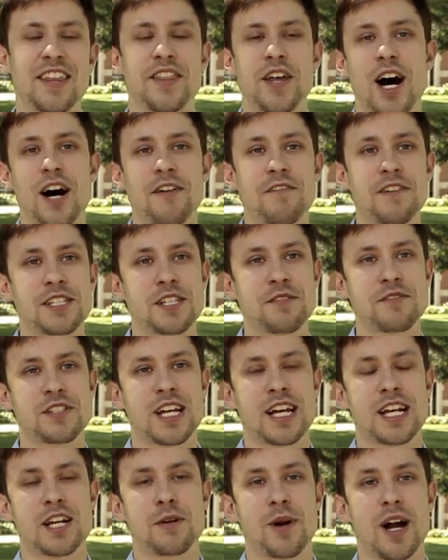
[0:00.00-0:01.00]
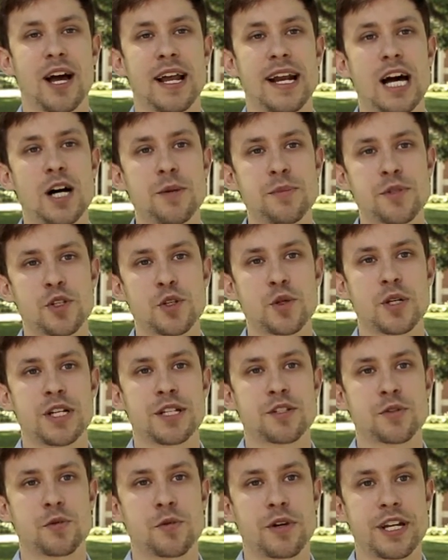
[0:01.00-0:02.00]
The Office of Study Abroad helps
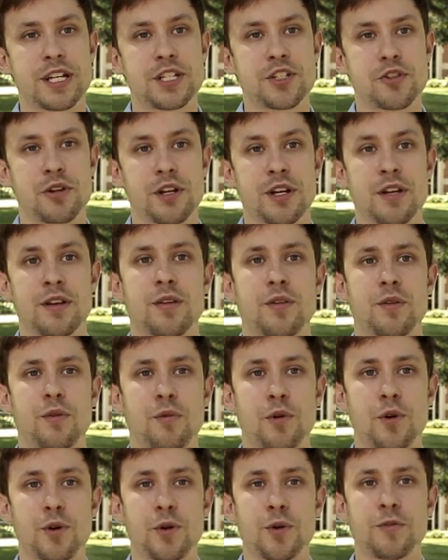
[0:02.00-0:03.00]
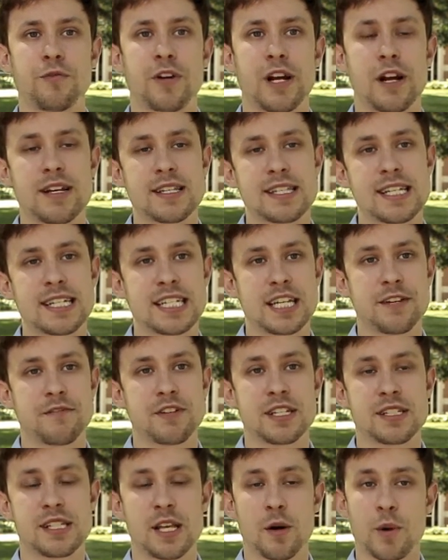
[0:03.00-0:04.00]
students reentry through various
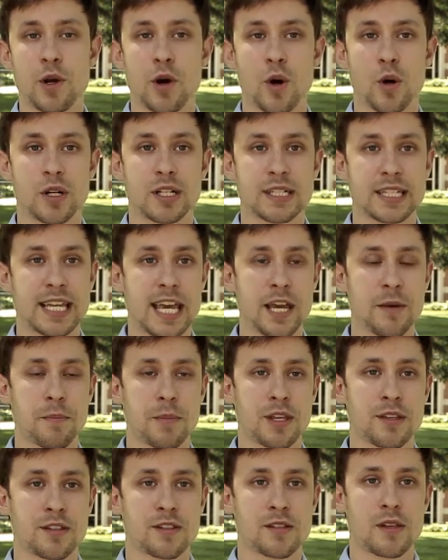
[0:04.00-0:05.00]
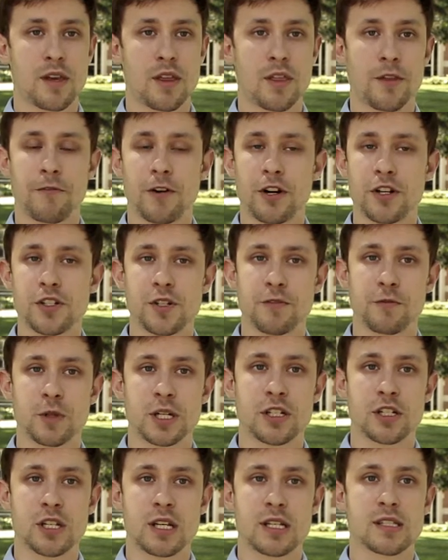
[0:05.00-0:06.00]
activities that we hold on campus, the first of
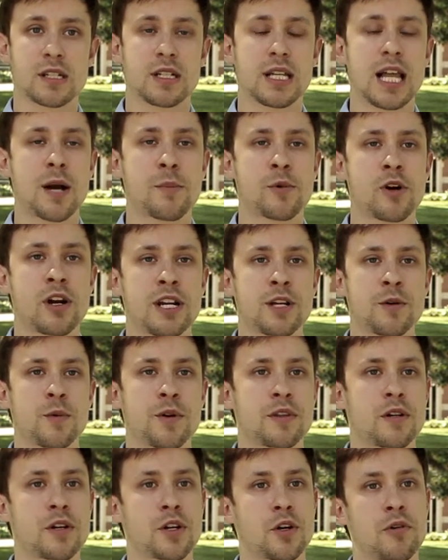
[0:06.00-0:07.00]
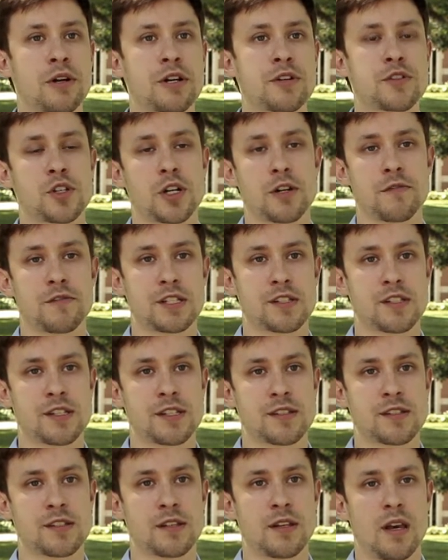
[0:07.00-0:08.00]
which is collaborating with our career
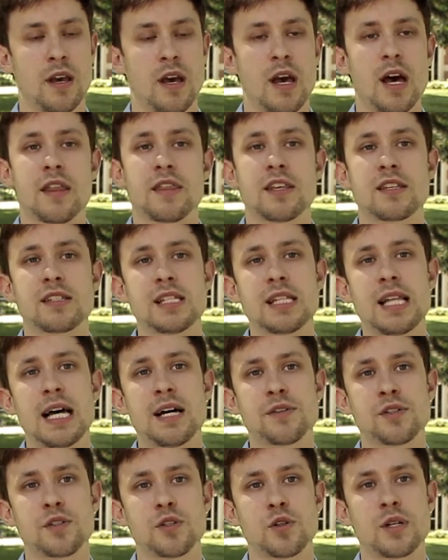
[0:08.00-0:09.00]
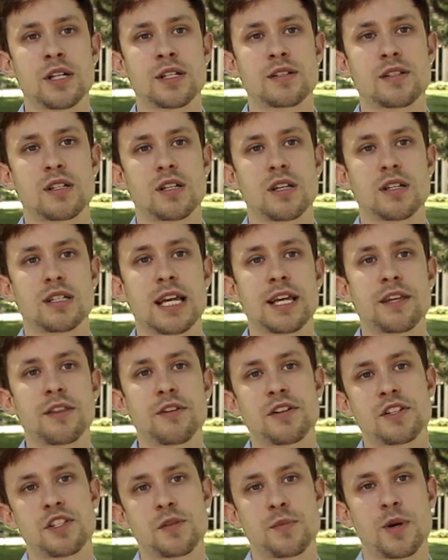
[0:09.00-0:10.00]
services. This allows students to take
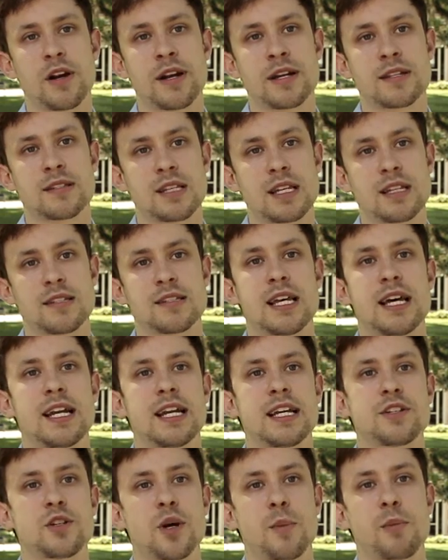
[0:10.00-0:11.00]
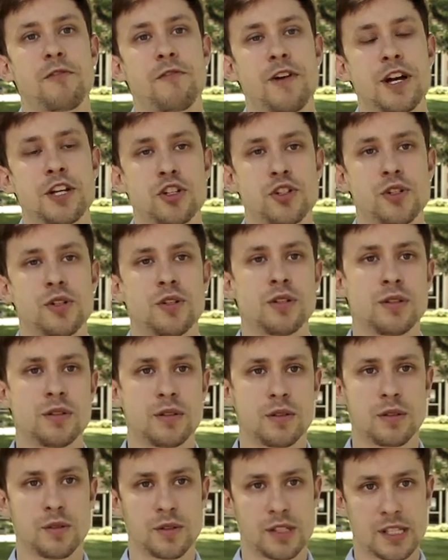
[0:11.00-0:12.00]
their experience and set it into a professional
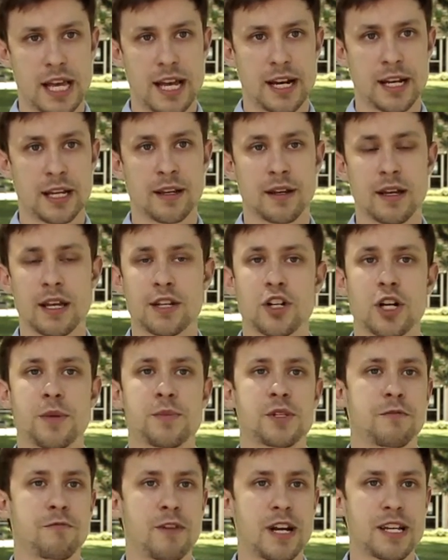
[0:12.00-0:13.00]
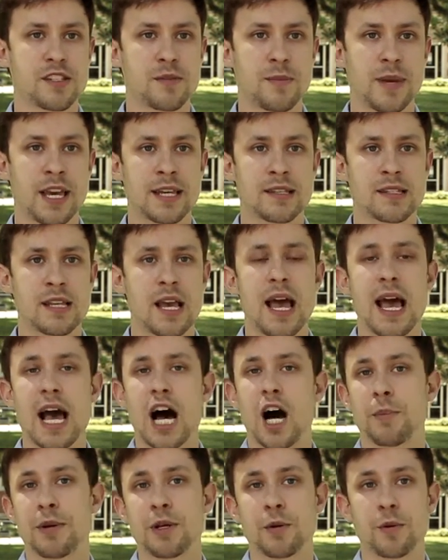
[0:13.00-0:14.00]
setting in terms of resumes,
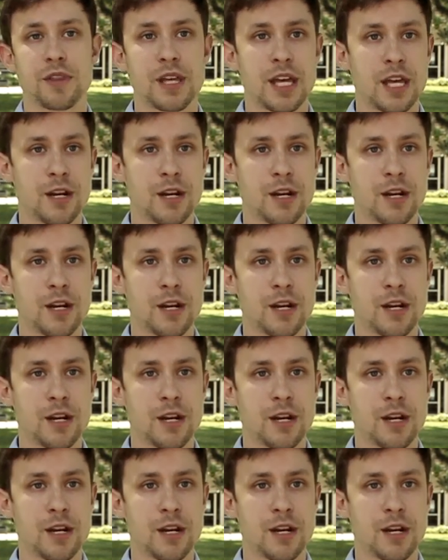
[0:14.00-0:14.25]
helping with